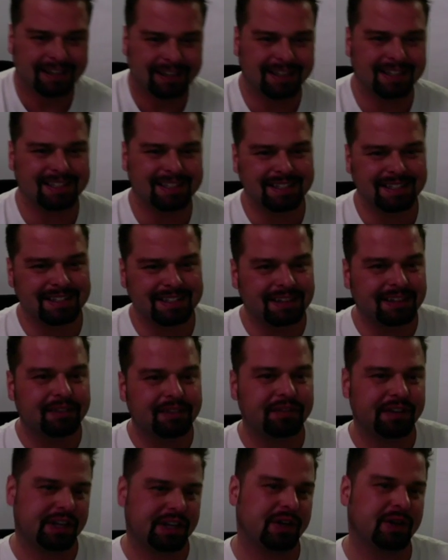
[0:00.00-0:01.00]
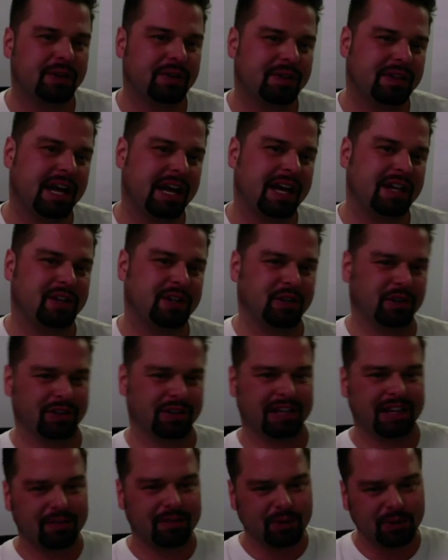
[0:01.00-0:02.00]
This is a little video that
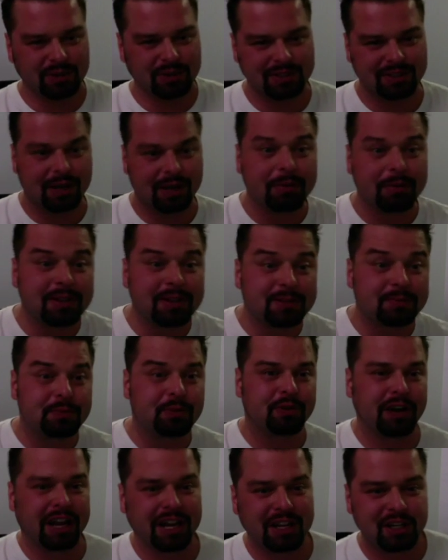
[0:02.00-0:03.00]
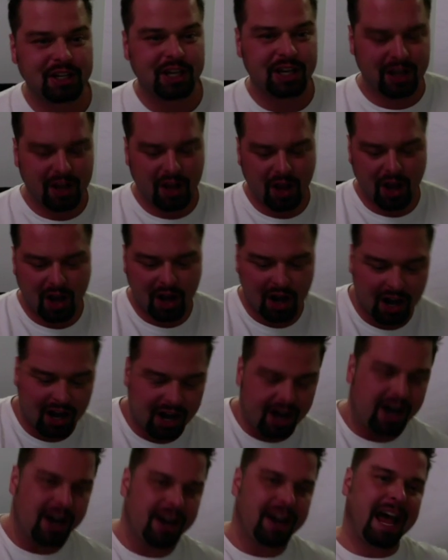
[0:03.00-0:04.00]
should give you some inspiration
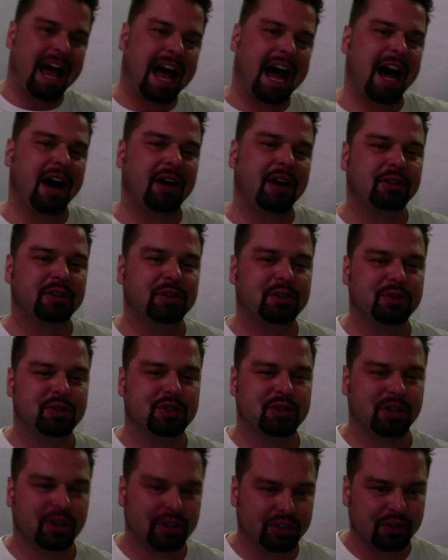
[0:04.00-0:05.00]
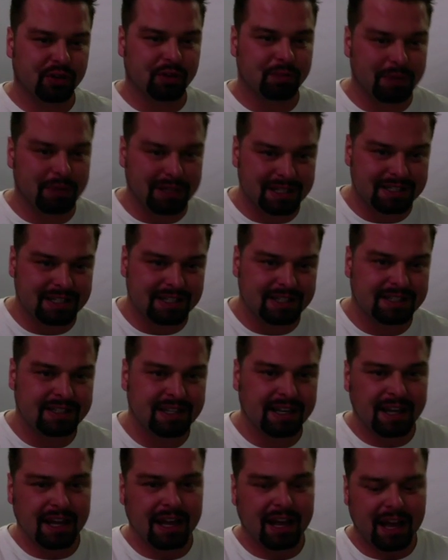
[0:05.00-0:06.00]
on how to start your own business,